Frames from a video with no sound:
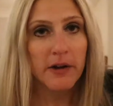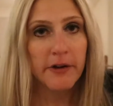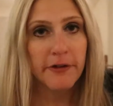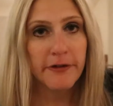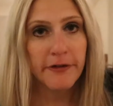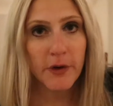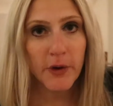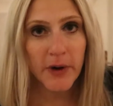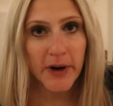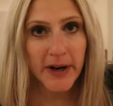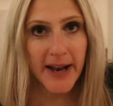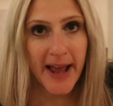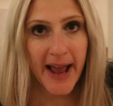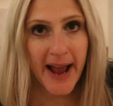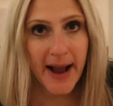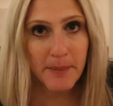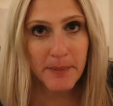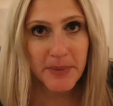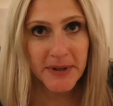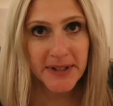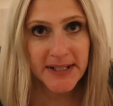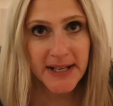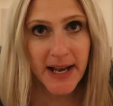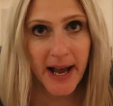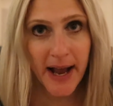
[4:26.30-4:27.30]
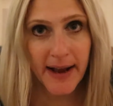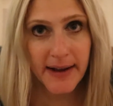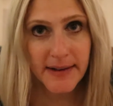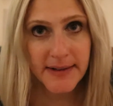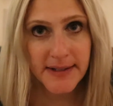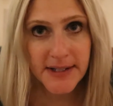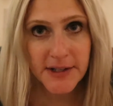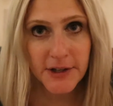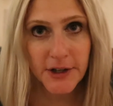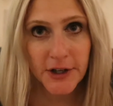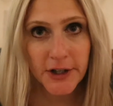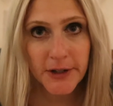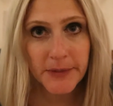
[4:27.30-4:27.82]
For an
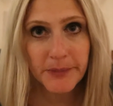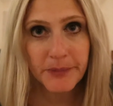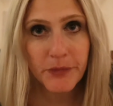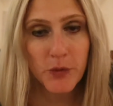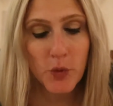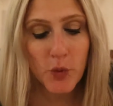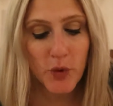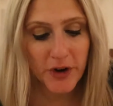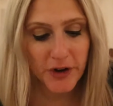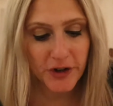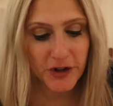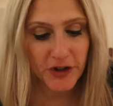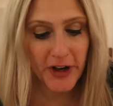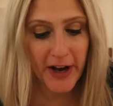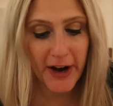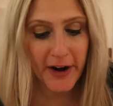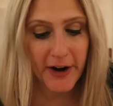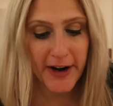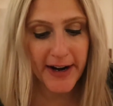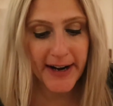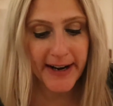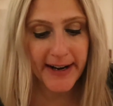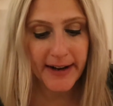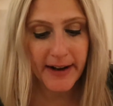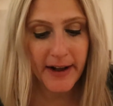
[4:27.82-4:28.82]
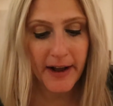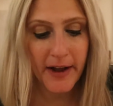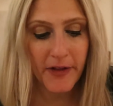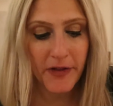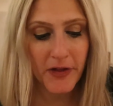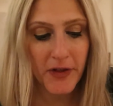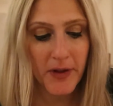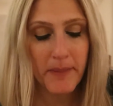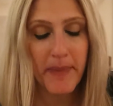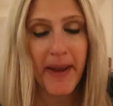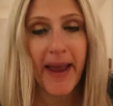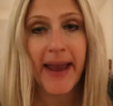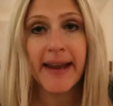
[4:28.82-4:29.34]
appetizer, we're sharing
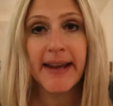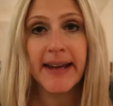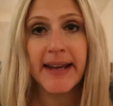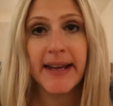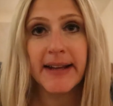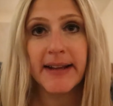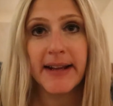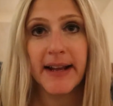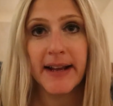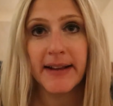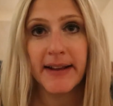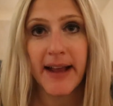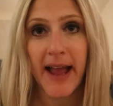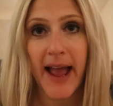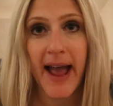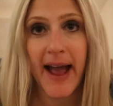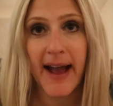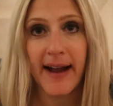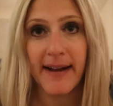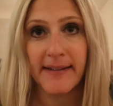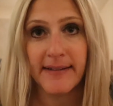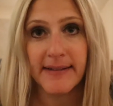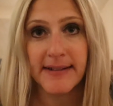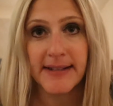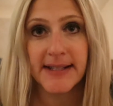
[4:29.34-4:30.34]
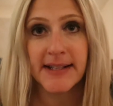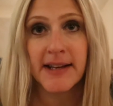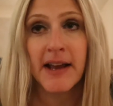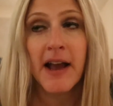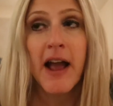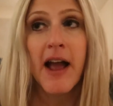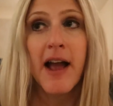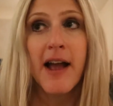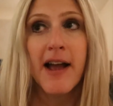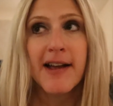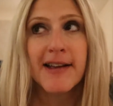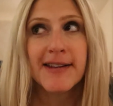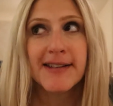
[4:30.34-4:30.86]
the bacon and eggs.
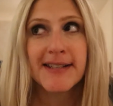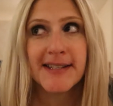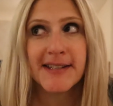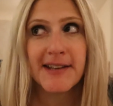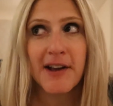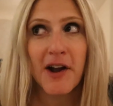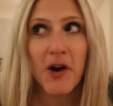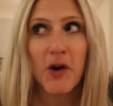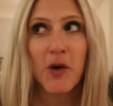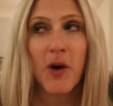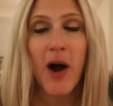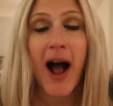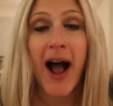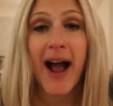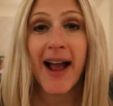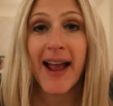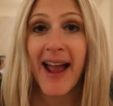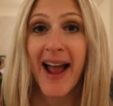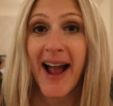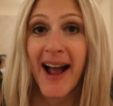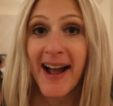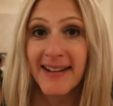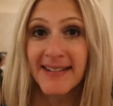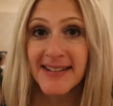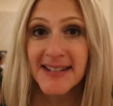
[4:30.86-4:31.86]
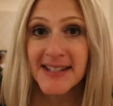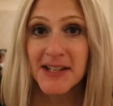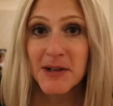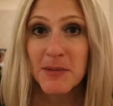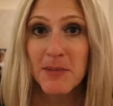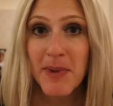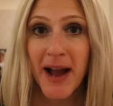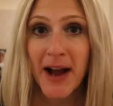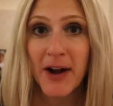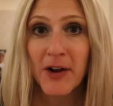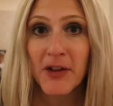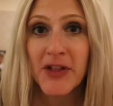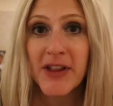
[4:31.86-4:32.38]
So I asked
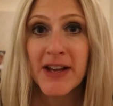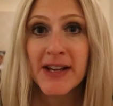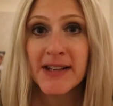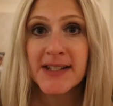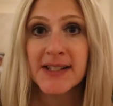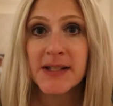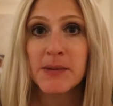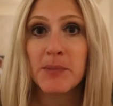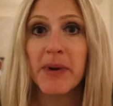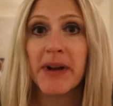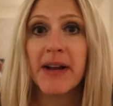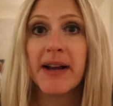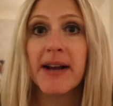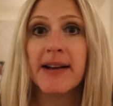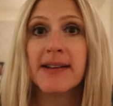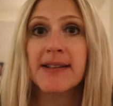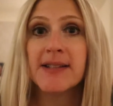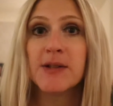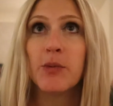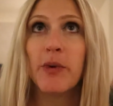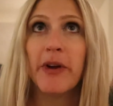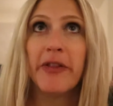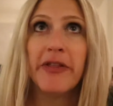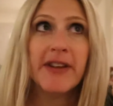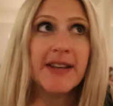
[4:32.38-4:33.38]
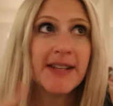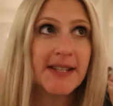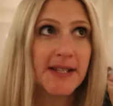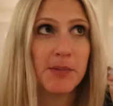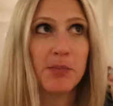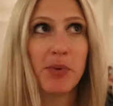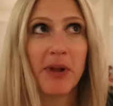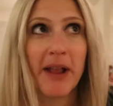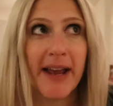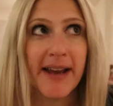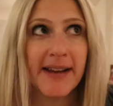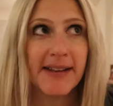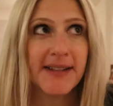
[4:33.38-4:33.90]
about this because when this
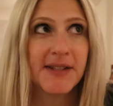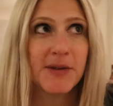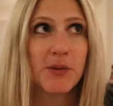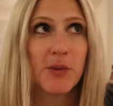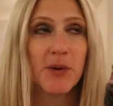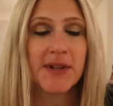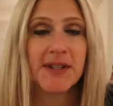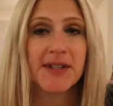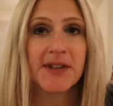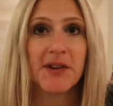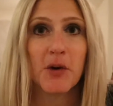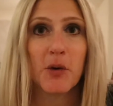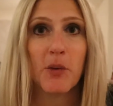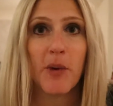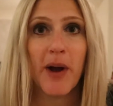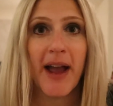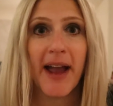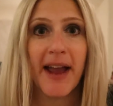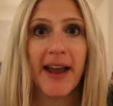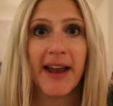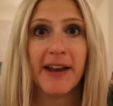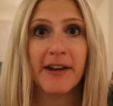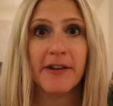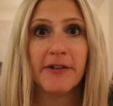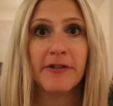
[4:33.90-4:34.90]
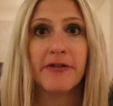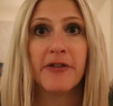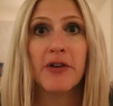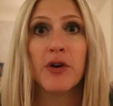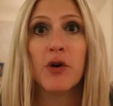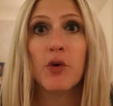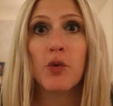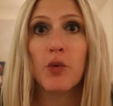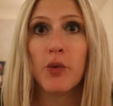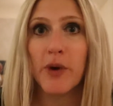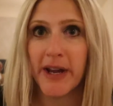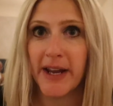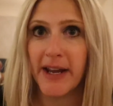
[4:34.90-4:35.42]
place was the Wave,
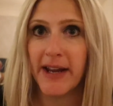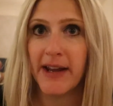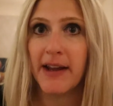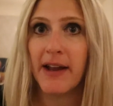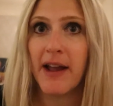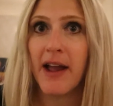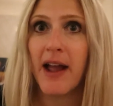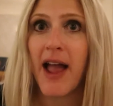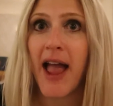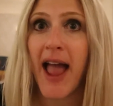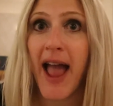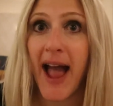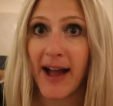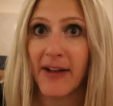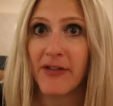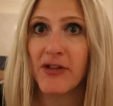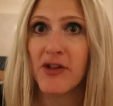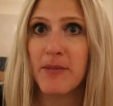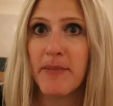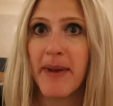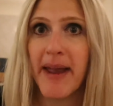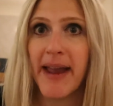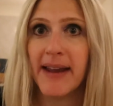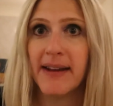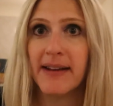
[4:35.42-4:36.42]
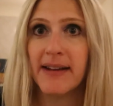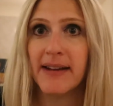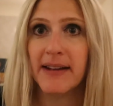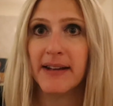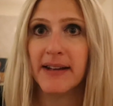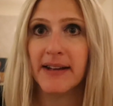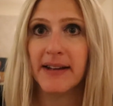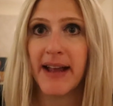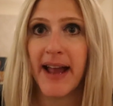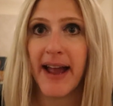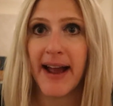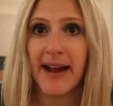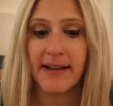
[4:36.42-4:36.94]
we had the bacon
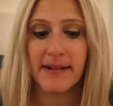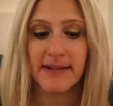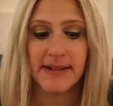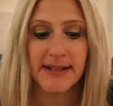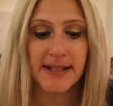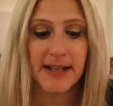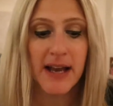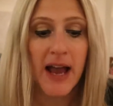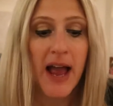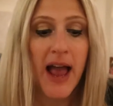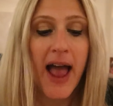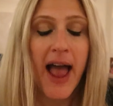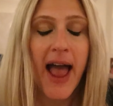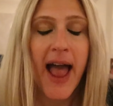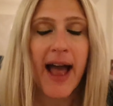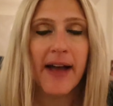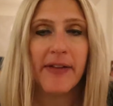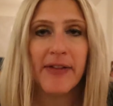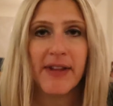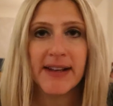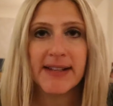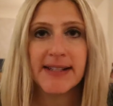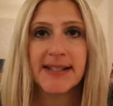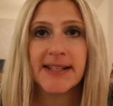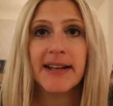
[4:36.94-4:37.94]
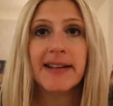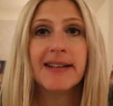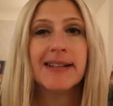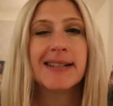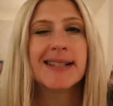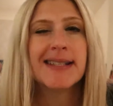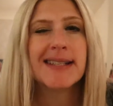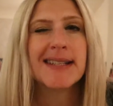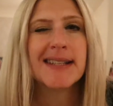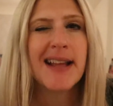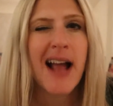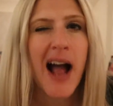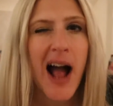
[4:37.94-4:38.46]
and eggs. And they said
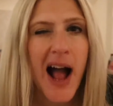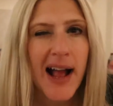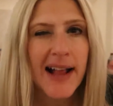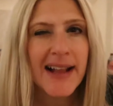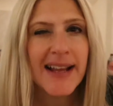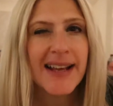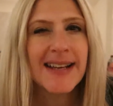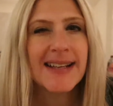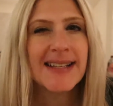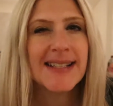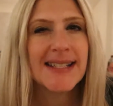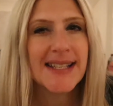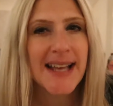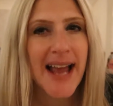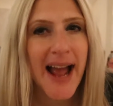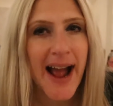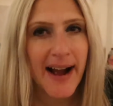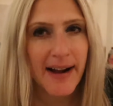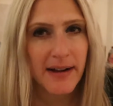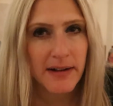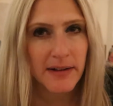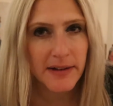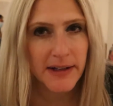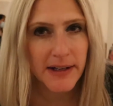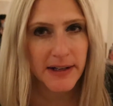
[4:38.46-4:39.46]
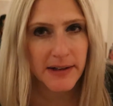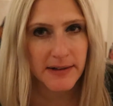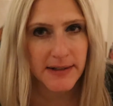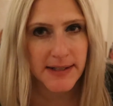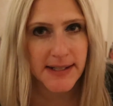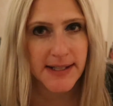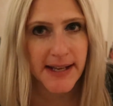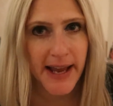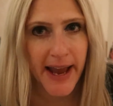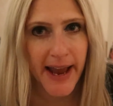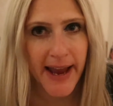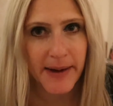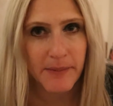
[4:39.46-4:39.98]
it's not exactly the
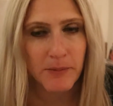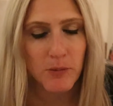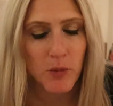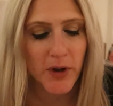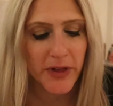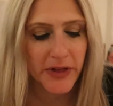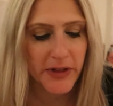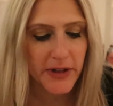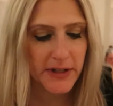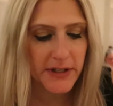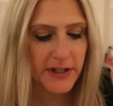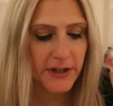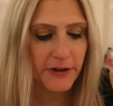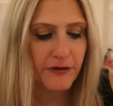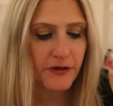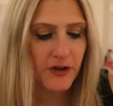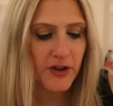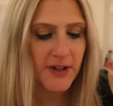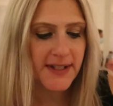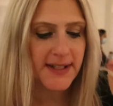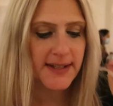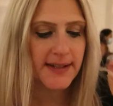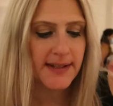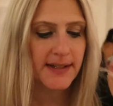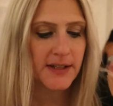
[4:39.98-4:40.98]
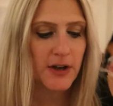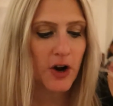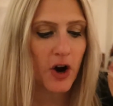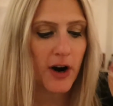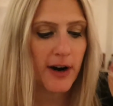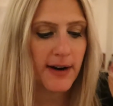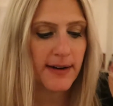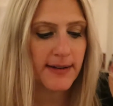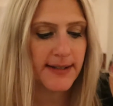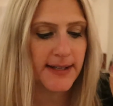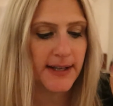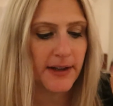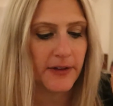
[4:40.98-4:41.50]
same. What the differences
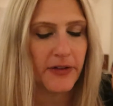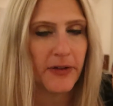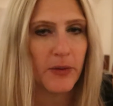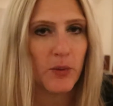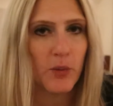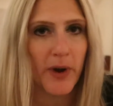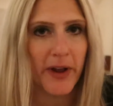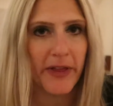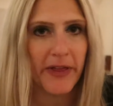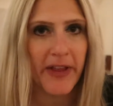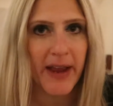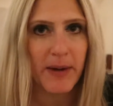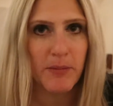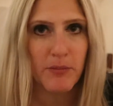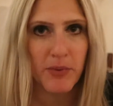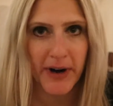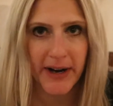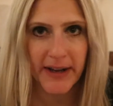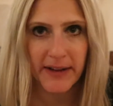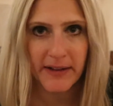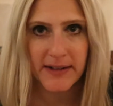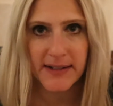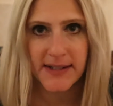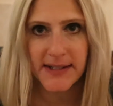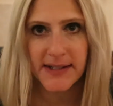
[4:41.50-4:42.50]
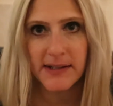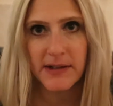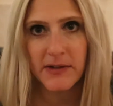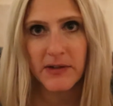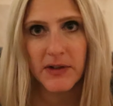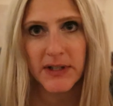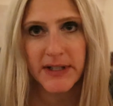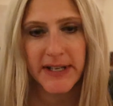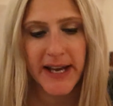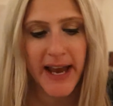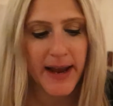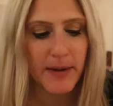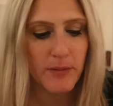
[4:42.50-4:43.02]
are is that when they bring this to
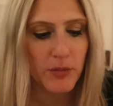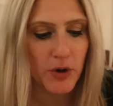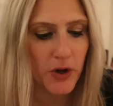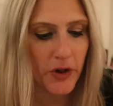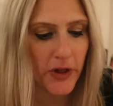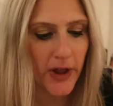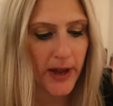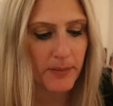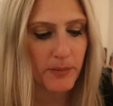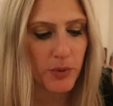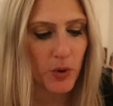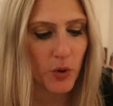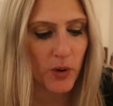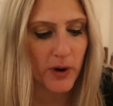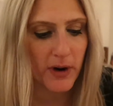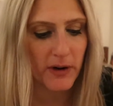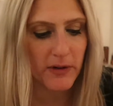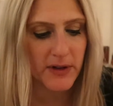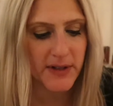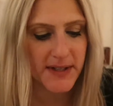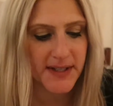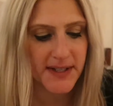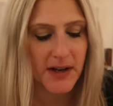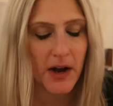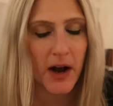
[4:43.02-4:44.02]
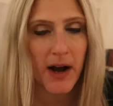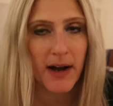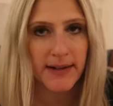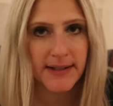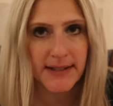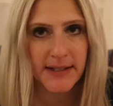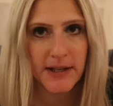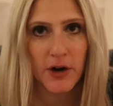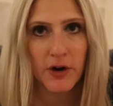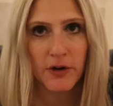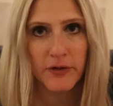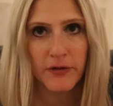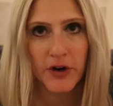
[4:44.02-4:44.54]
the table, they pour the
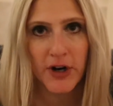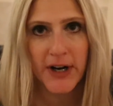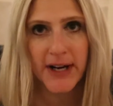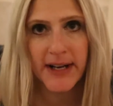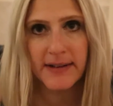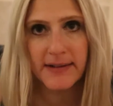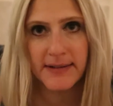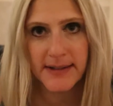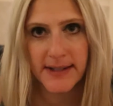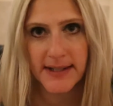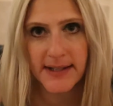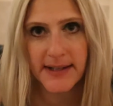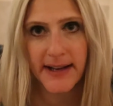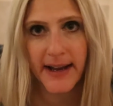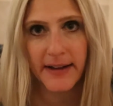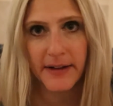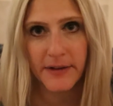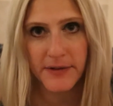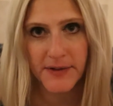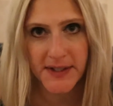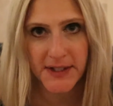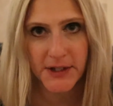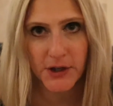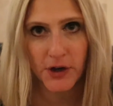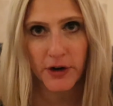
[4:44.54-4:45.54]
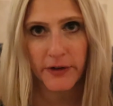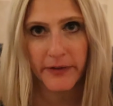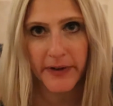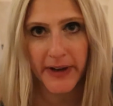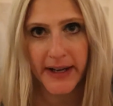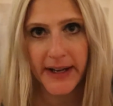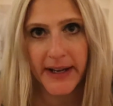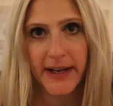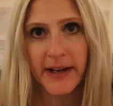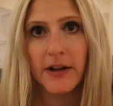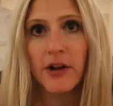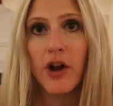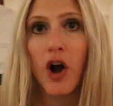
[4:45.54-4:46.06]
sauce over it instead of
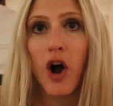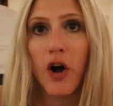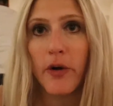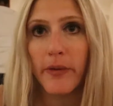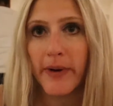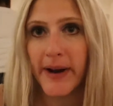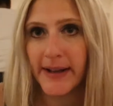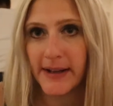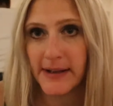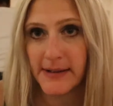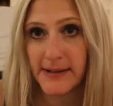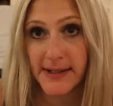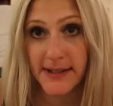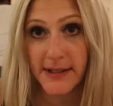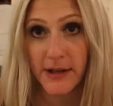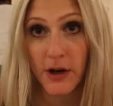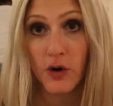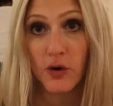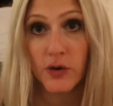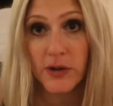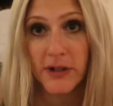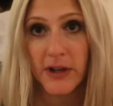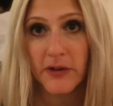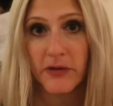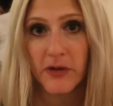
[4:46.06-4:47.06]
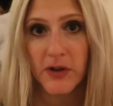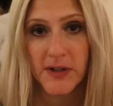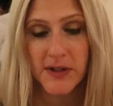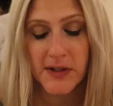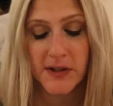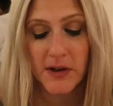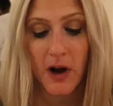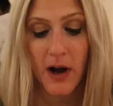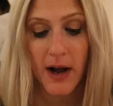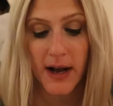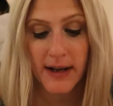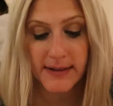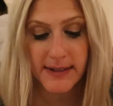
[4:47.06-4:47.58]
serving it already soaked in the
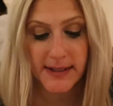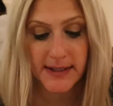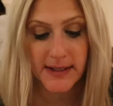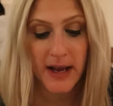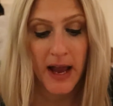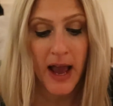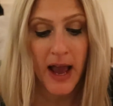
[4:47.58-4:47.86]
sauce.